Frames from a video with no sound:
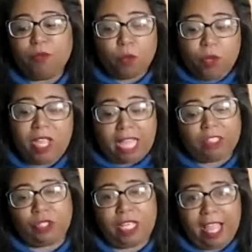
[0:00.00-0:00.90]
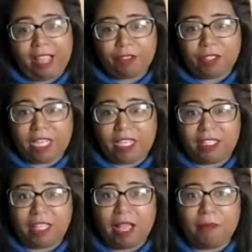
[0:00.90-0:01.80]
We actually have
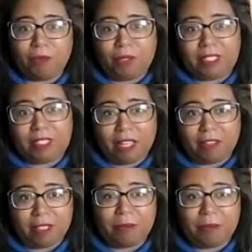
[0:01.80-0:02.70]
created them. We sell them.